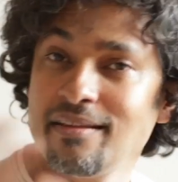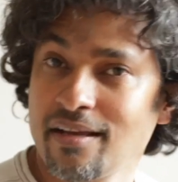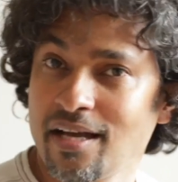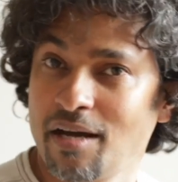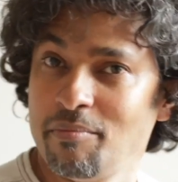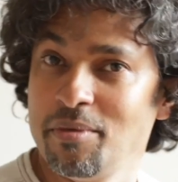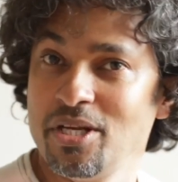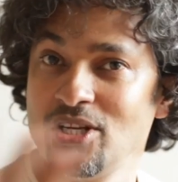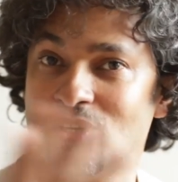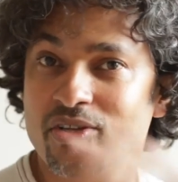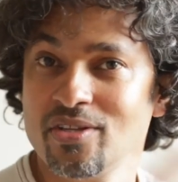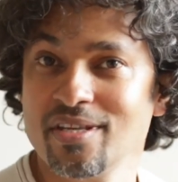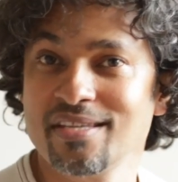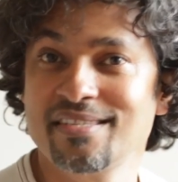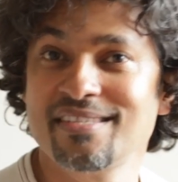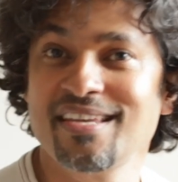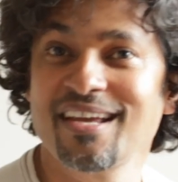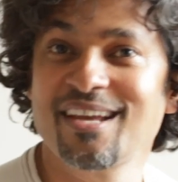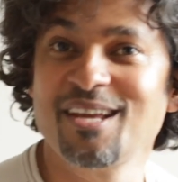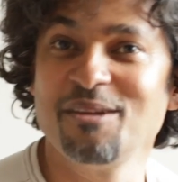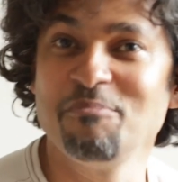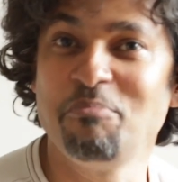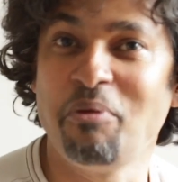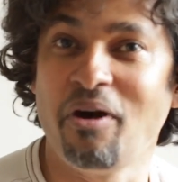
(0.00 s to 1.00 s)
Coming to the
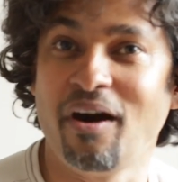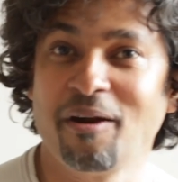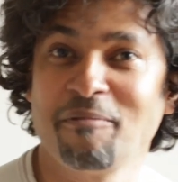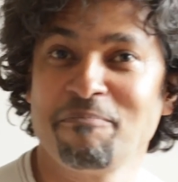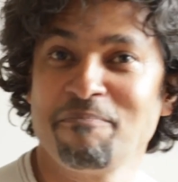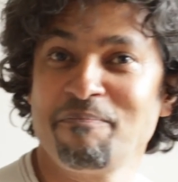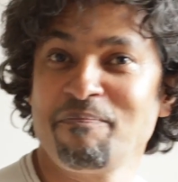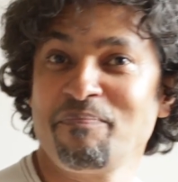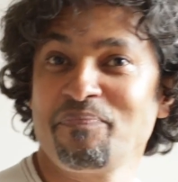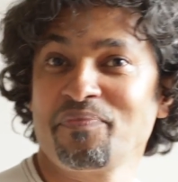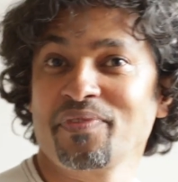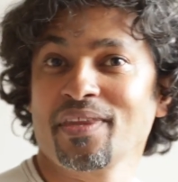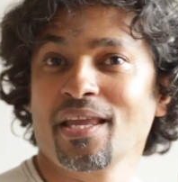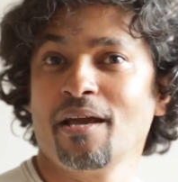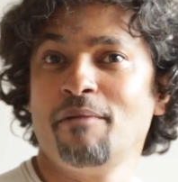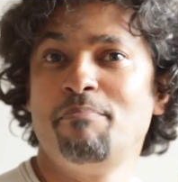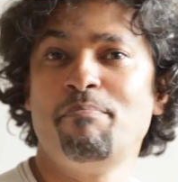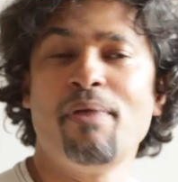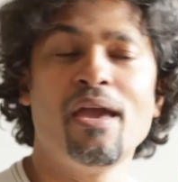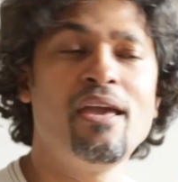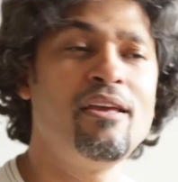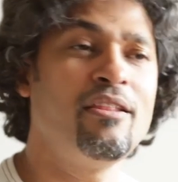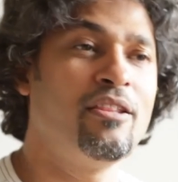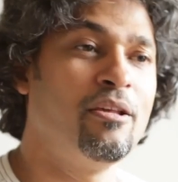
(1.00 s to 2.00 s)
second part,
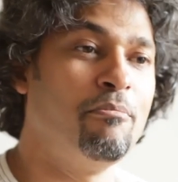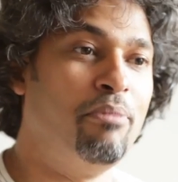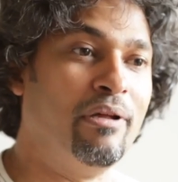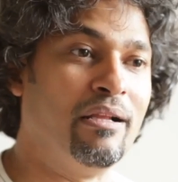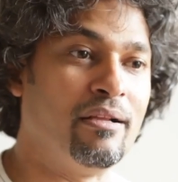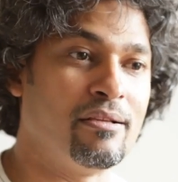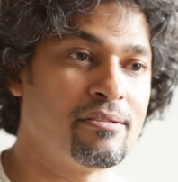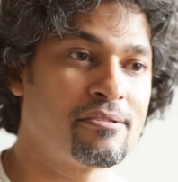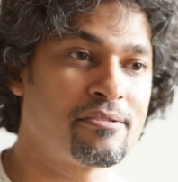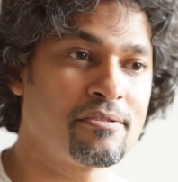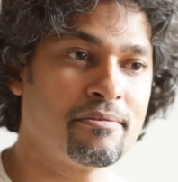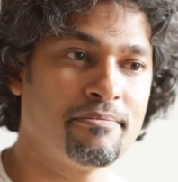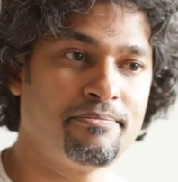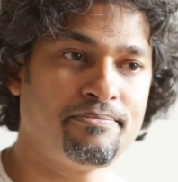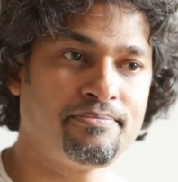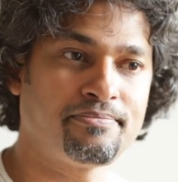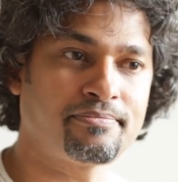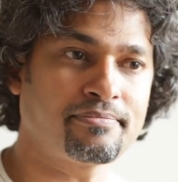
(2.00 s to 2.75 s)
paying the bills.